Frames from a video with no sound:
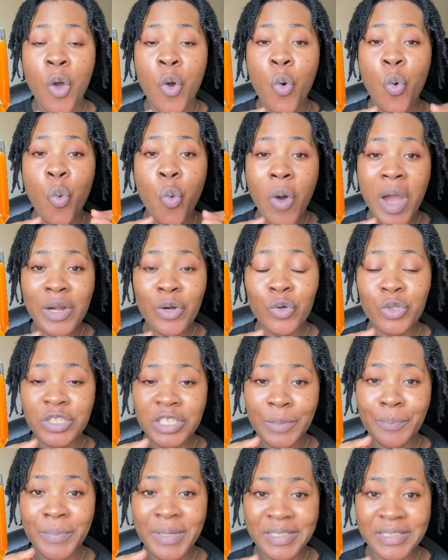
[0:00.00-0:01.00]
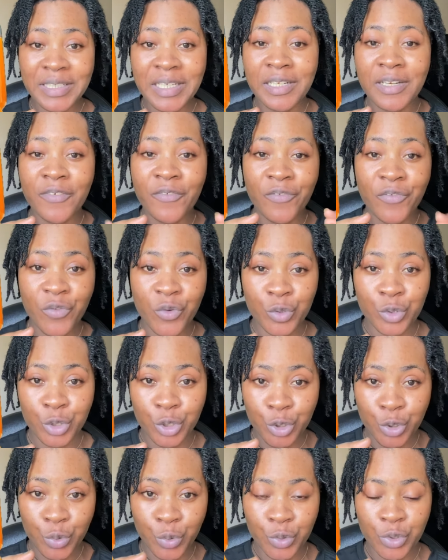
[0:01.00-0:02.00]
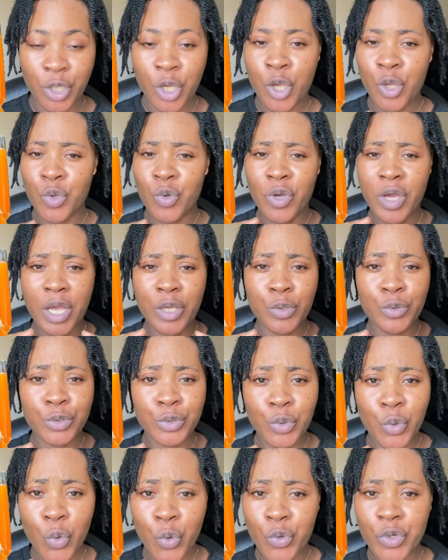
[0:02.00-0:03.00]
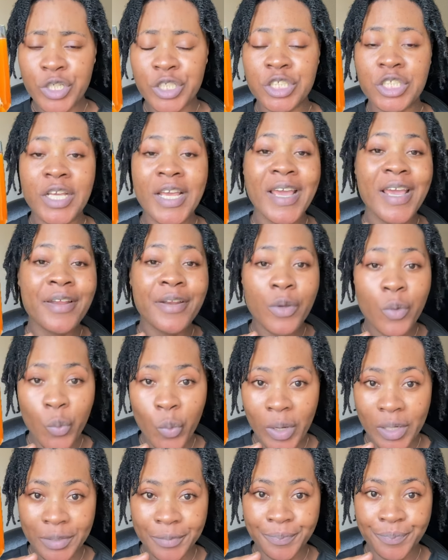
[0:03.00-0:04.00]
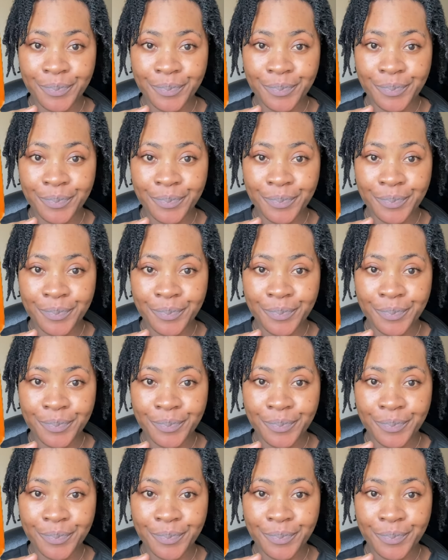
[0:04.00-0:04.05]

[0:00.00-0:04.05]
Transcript: 100% fruit juice. You can use orange, anyone.